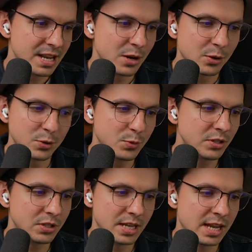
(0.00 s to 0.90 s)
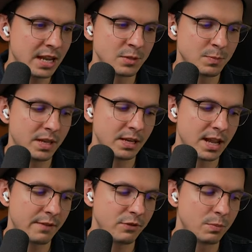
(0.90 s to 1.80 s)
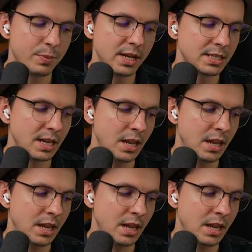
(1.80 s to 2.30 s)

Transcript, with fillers: you know, who would you say has been kind of your biggest